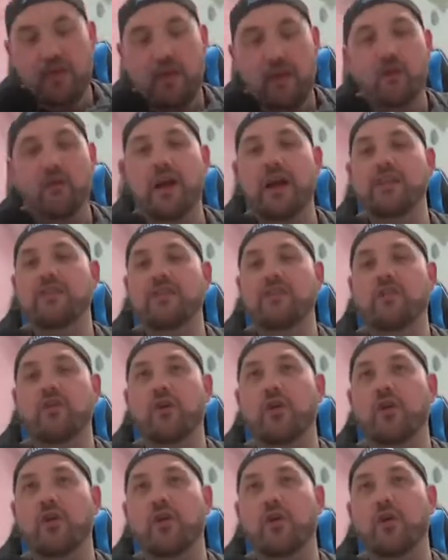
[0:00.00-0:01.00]
All right,
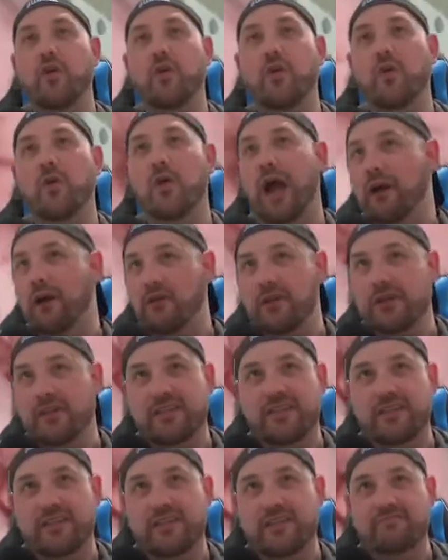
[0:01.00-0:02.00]
so our
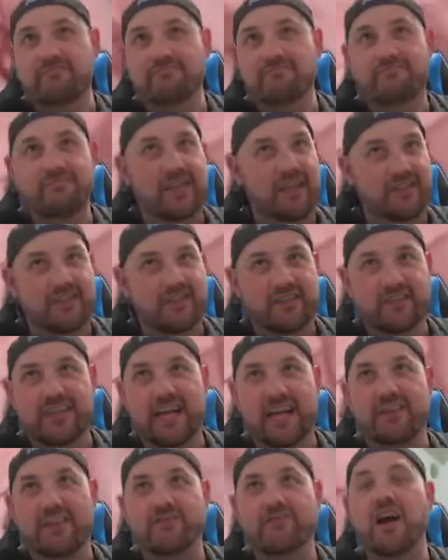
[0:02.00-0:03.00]
creatures are just going
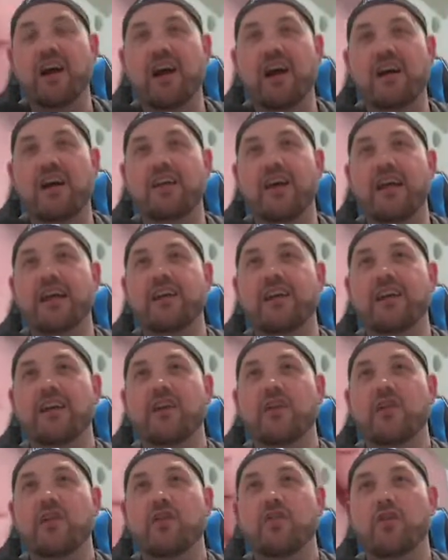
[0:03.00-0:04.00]
to have Undying.
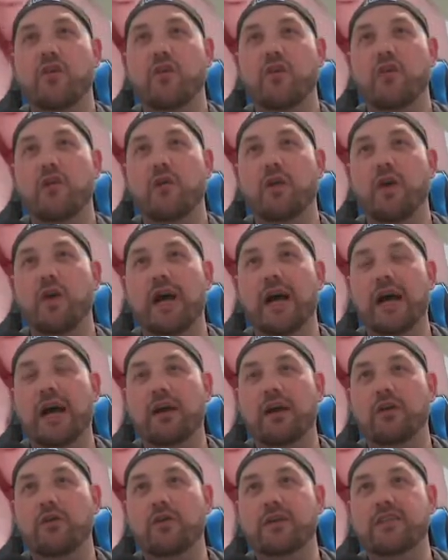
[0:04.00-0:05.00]
So
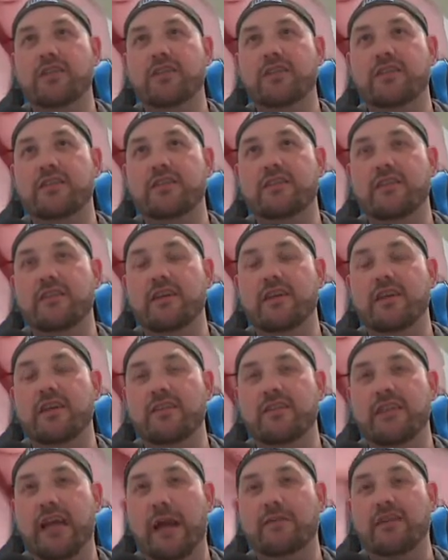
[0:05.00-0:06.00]
uh, creatures uh,
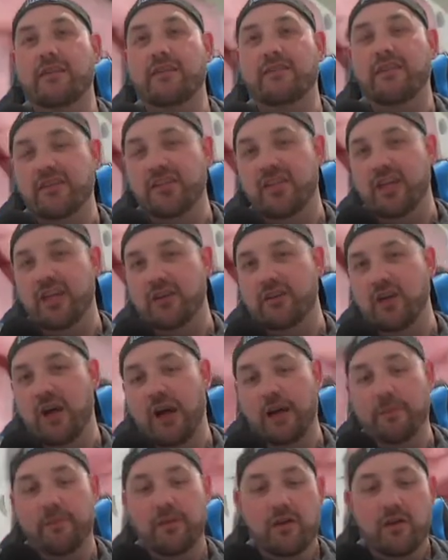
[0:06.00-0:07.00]
tapped if they share a
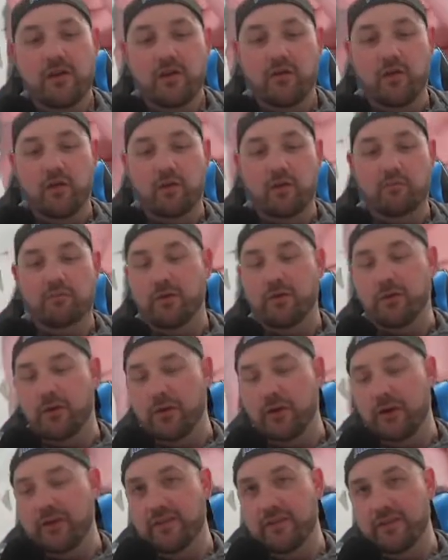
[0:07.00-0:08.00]
type. So
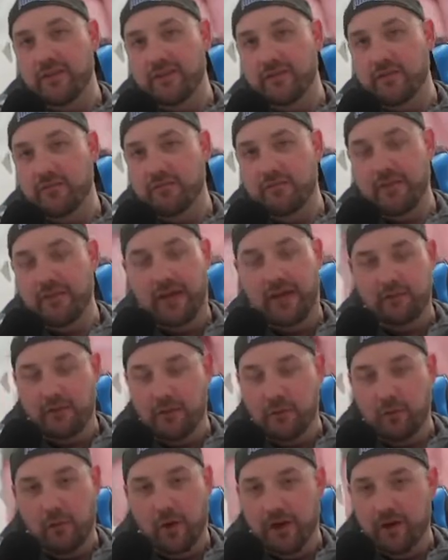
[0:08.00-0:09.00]
Burakos is every
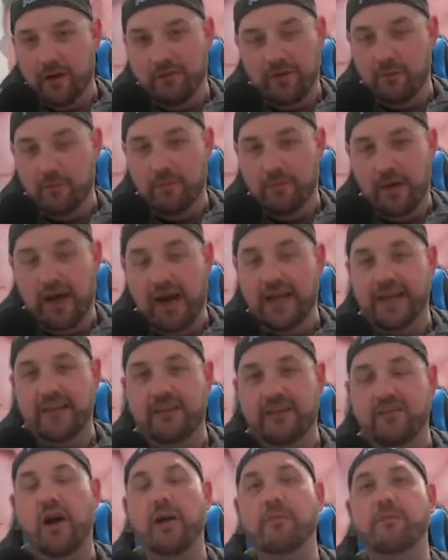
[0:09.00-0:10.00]
one of the Party
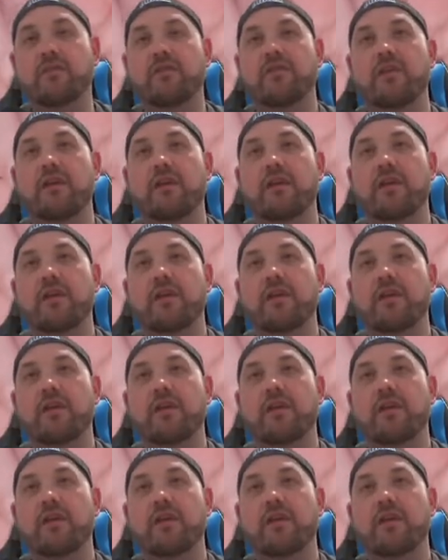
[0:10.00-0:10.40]
types.